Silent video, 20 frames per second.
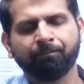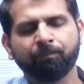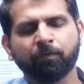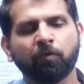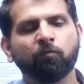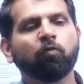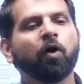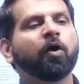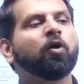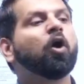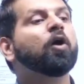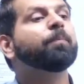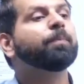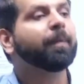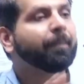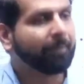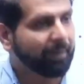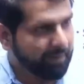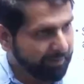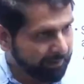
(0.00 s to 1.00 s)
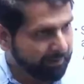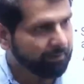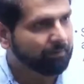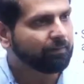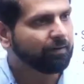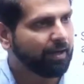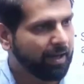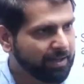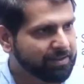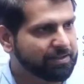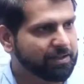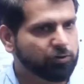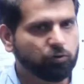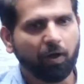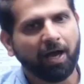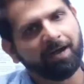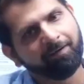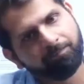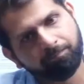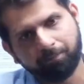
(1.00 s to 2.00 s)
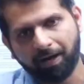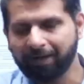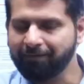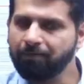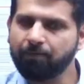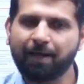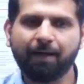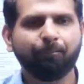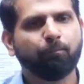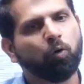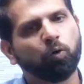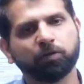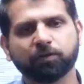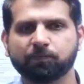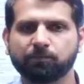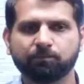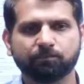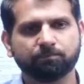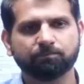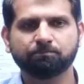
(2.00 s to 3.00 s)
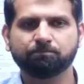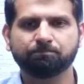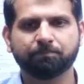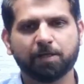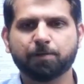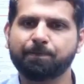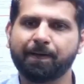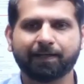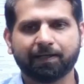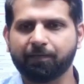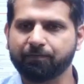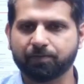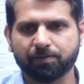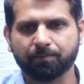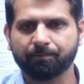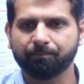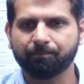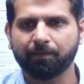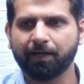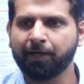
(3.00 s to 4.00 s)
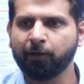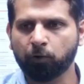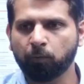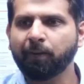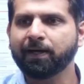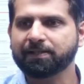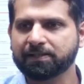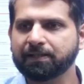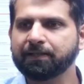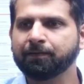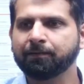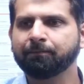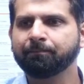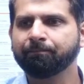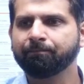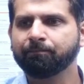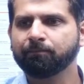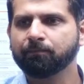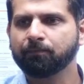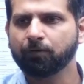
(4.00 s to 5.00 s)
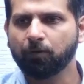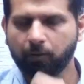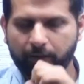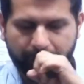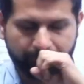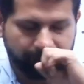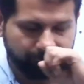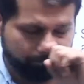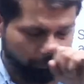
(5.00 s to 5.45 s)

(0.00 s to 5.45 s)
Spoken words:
not preparing as such. So I will have both perspectives into my scene. Okay.